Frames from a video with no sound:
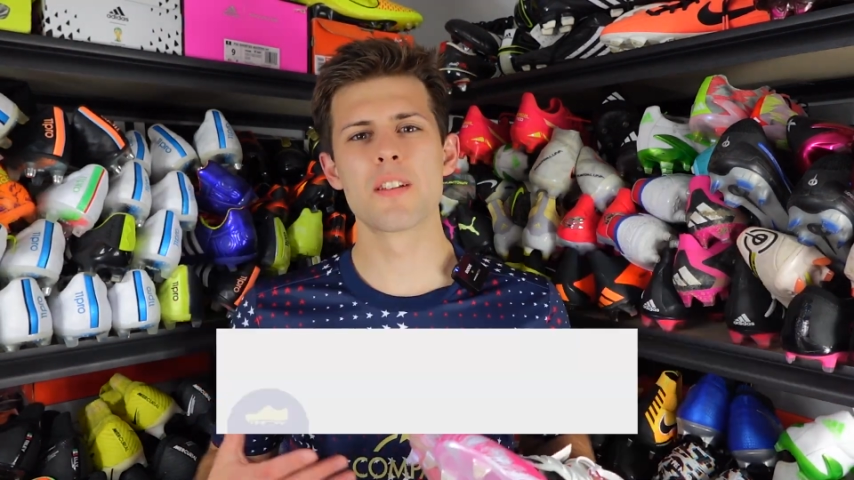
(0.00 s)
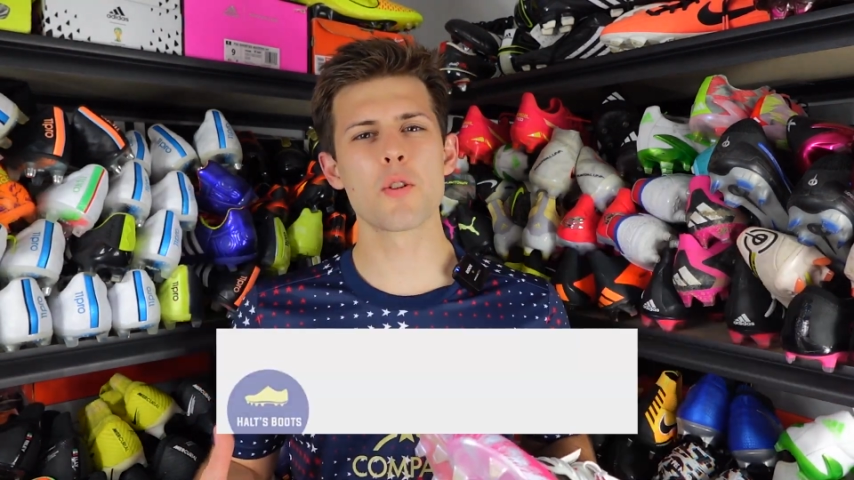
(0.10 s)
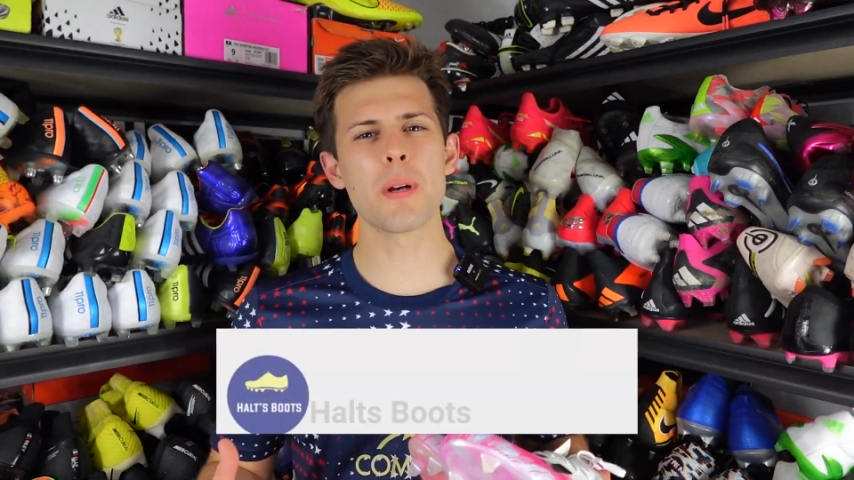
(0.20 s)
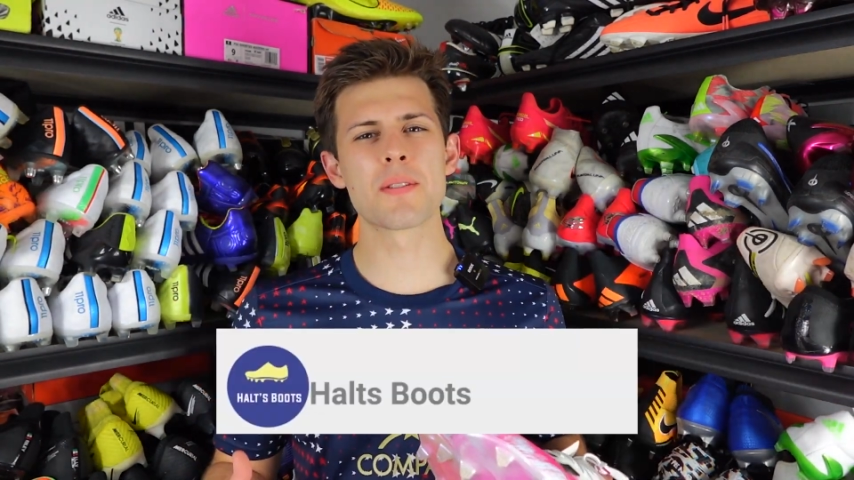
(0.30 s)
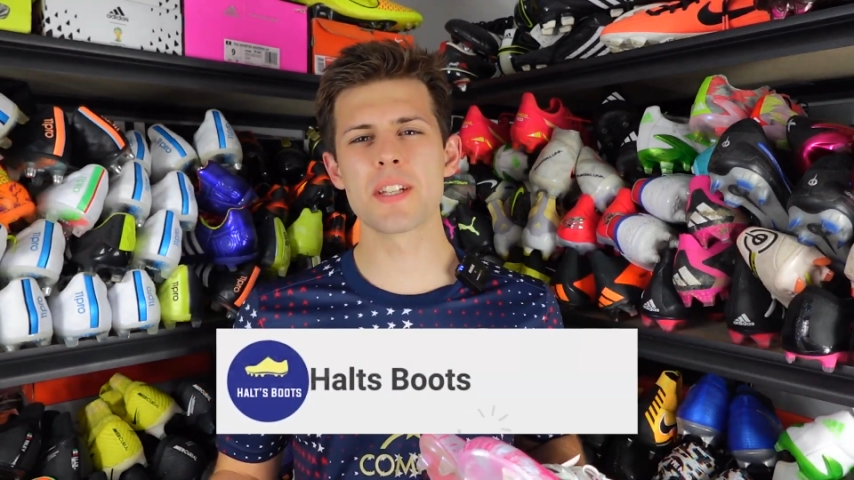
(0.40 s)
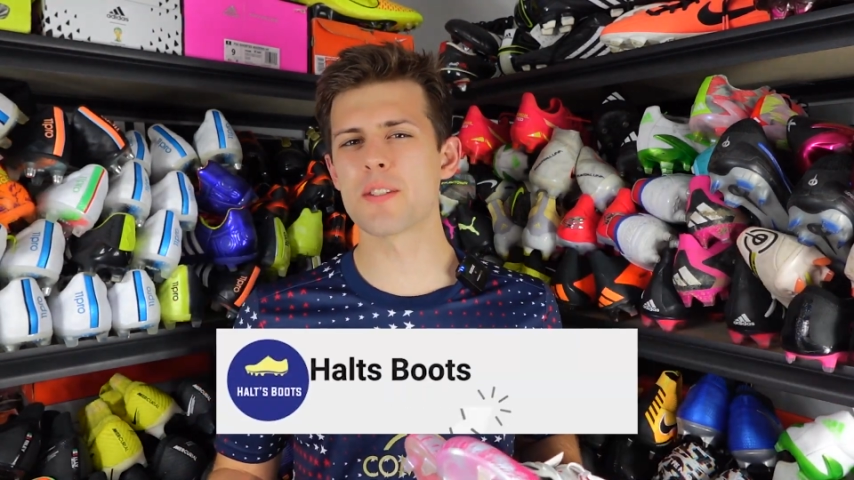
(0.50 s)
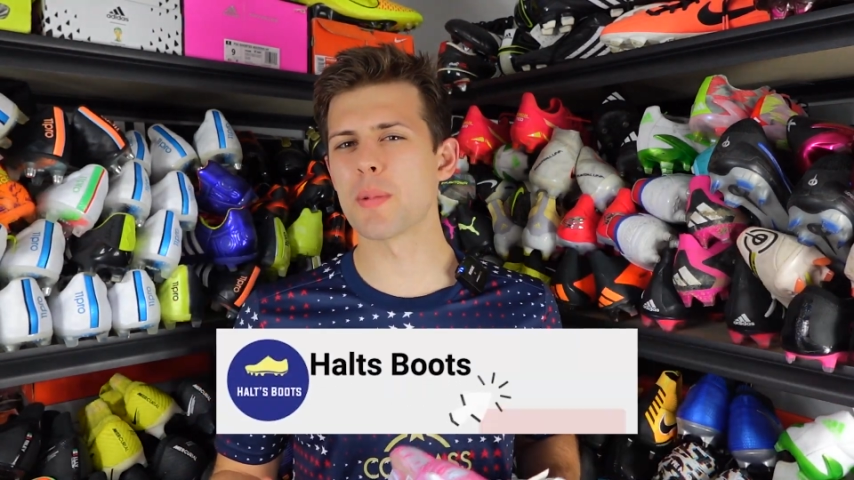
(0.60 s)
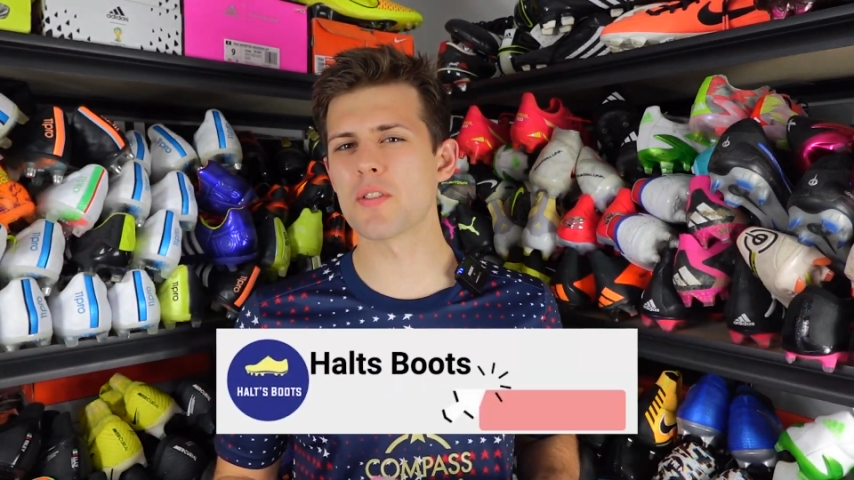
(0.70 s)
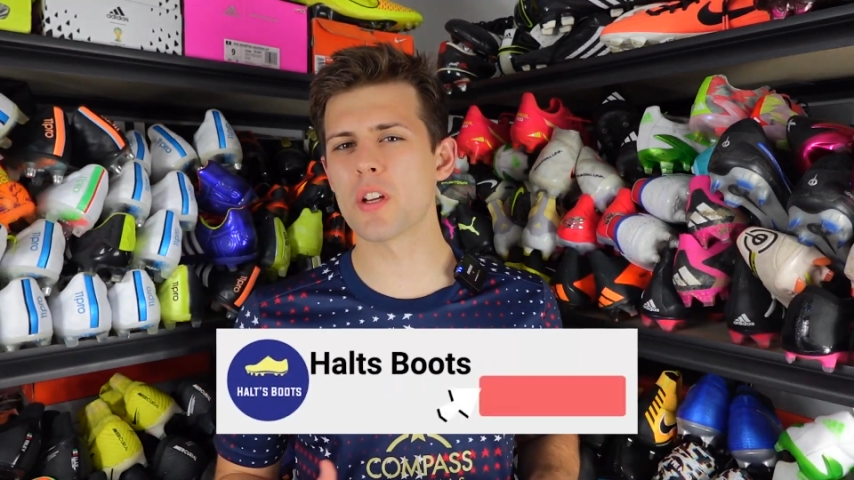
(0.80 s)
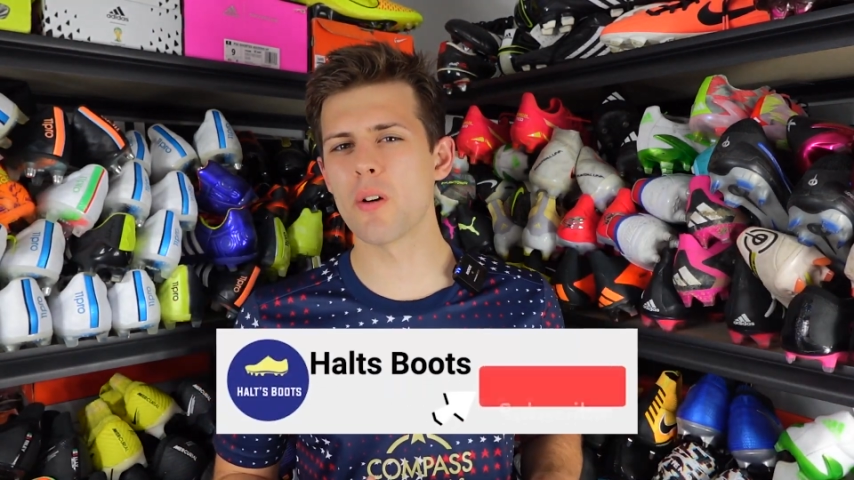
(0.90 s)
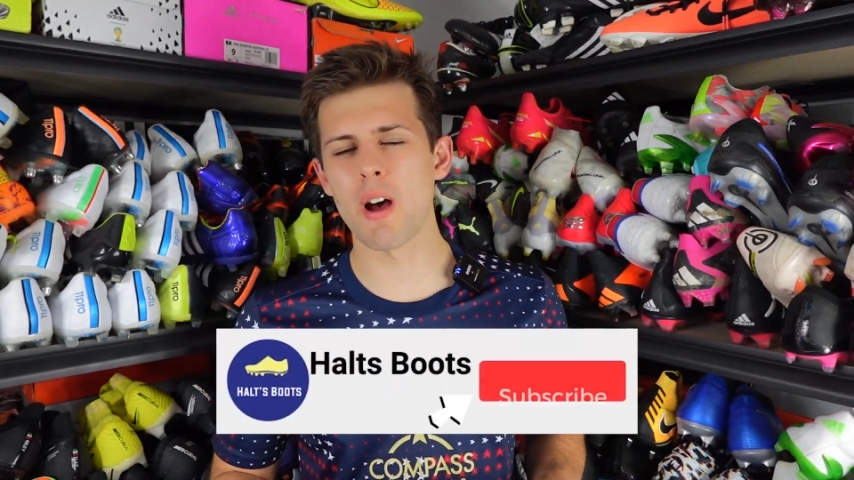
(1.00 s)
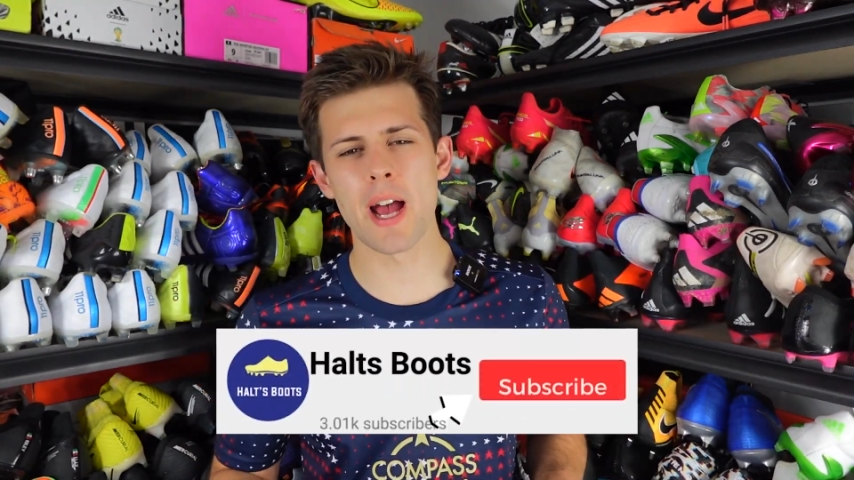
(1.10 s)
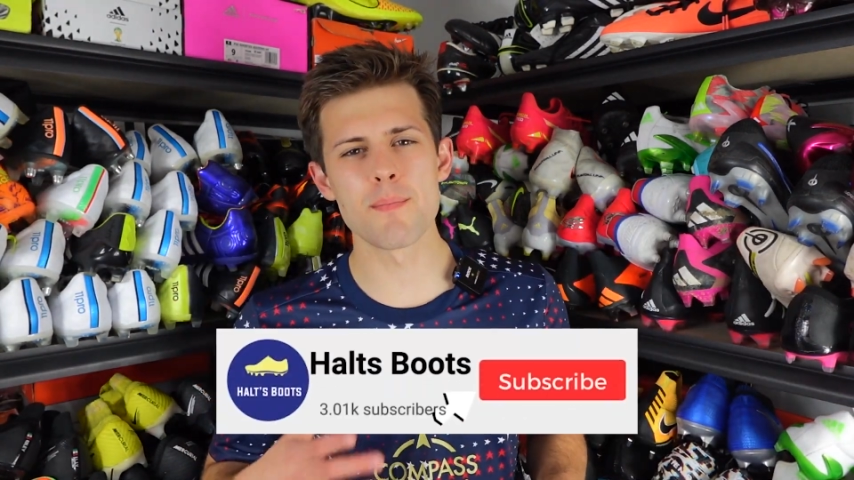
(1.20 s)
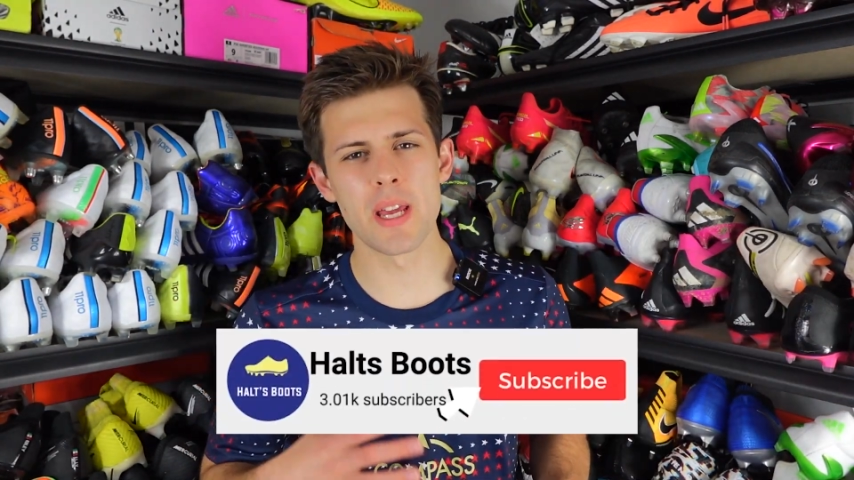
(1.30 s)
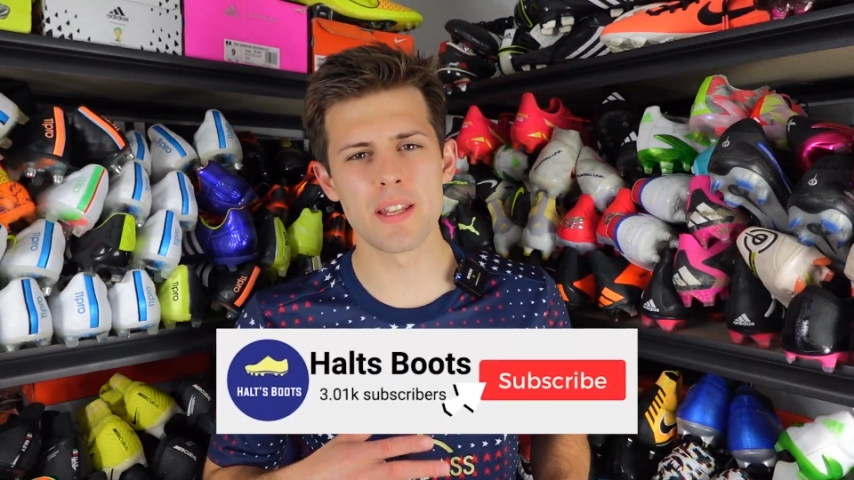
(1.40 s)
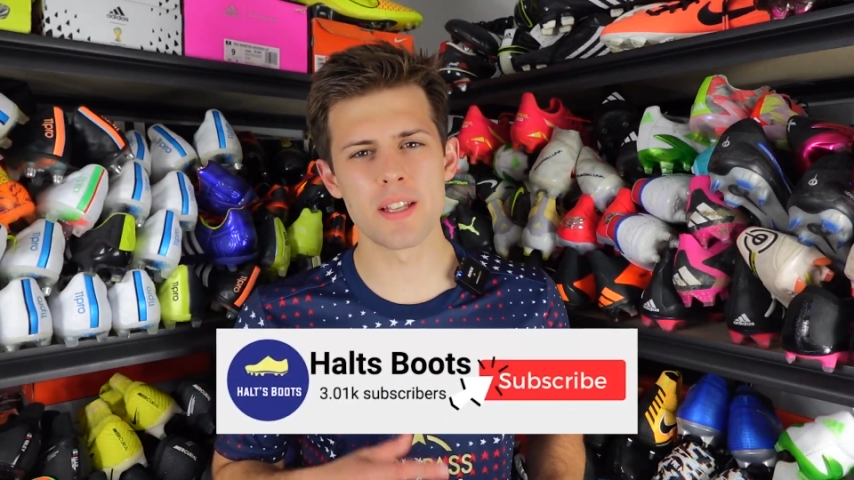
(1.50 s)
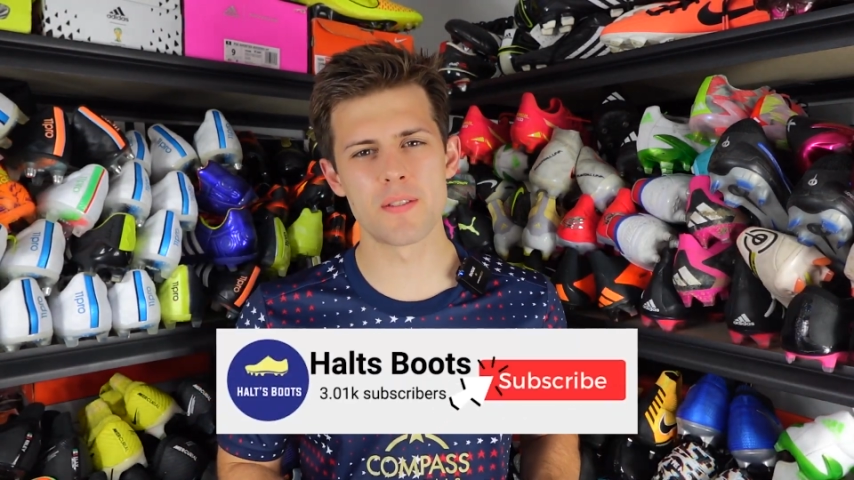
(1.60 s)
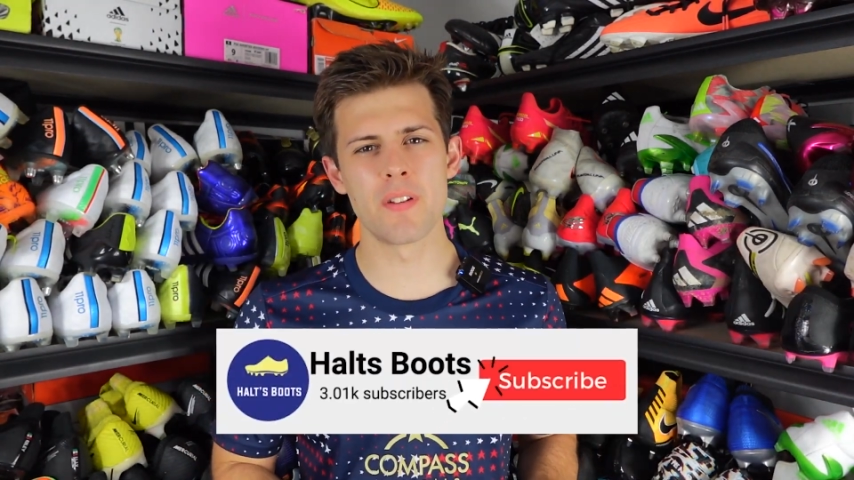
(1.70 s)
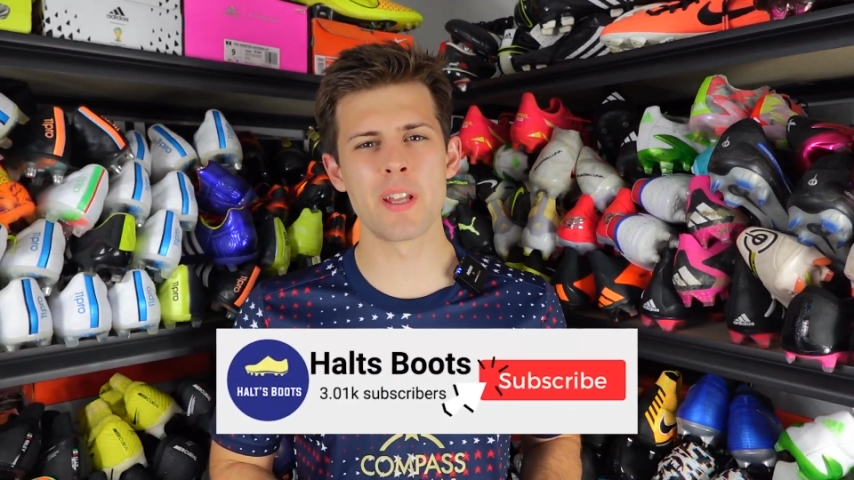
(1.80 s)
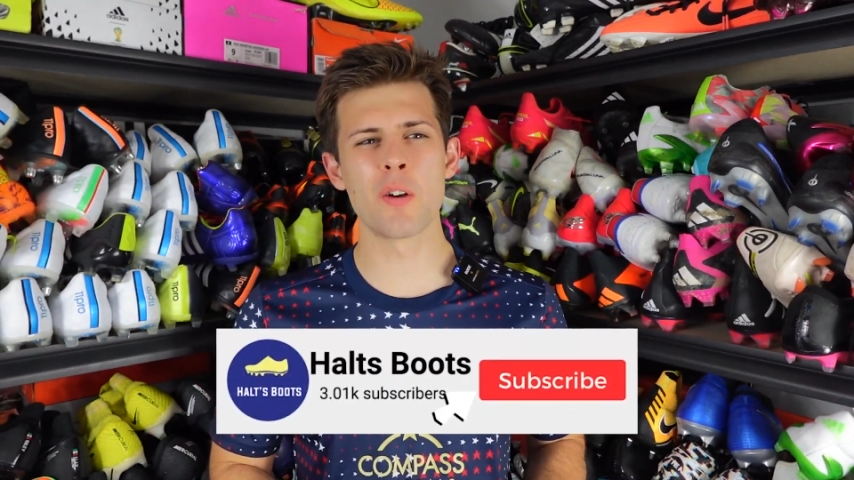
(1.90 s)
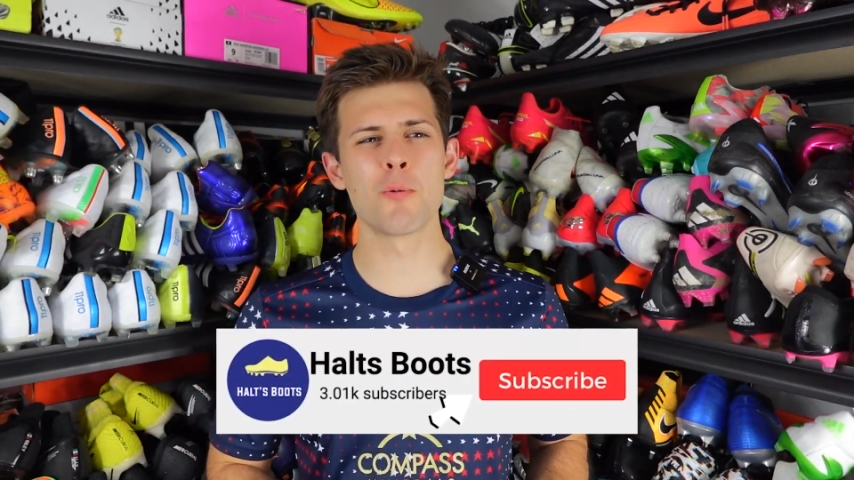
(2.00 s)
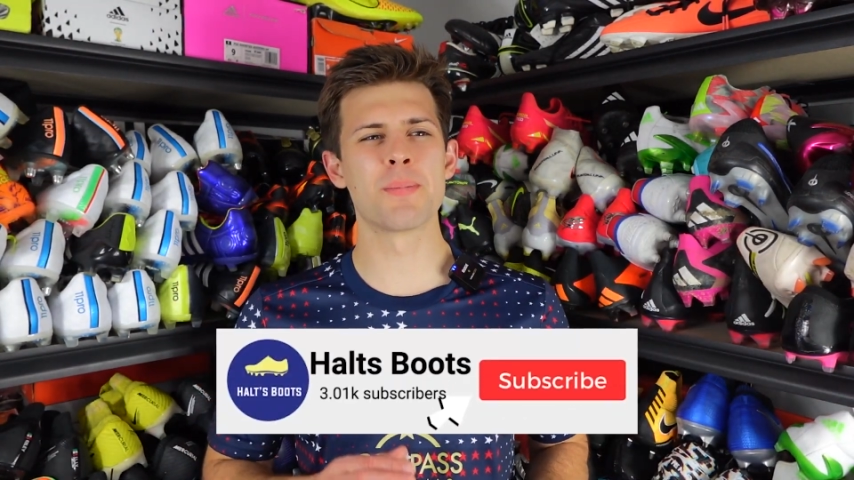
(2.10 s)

So about six months ago, I made this video,